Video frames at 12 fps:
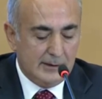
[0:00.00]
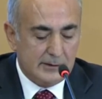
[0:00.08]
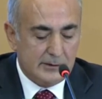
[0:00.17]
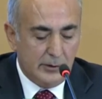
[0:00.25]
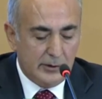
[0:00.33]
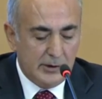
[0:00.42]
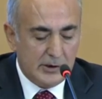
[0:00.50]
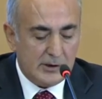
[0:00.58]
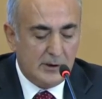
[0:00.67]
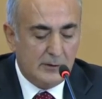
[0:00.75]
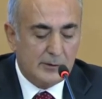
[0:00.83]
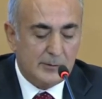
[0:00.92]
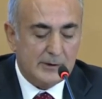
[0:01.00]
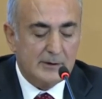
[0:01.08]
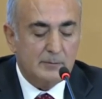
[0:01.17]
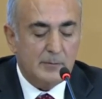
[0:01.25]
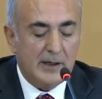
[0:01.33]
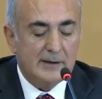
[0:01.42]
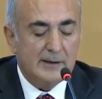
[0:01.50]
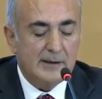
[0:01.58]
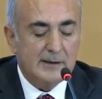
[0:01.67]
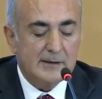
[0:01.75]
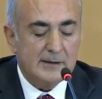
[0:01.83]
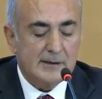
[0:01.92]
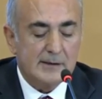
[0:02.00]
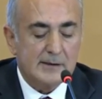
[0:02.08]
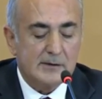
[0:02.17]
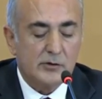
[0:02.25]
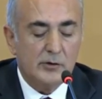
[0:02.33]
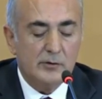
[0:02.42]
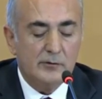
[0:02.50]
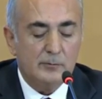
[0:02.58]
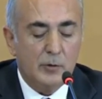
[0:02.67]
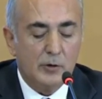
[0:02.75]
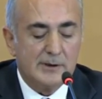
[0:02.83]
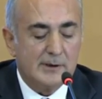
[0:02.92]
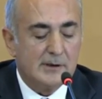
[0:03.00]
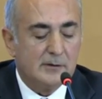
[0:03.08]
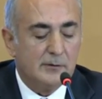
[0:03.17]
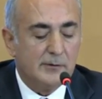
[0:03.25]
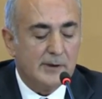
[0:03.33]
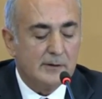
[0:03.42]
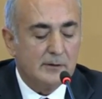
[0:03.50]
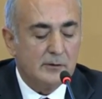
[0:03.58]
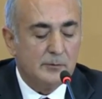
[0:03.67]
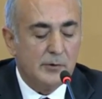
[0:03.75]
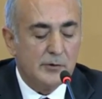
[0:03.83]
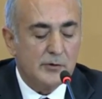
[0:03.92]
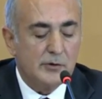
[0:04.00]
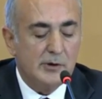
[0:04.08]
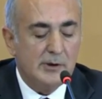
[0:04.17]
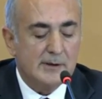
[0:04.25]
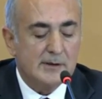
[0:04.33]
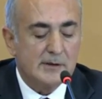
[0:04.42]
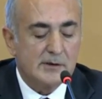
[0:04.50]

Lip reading: The Turkish government maintains its strong political will to pursue its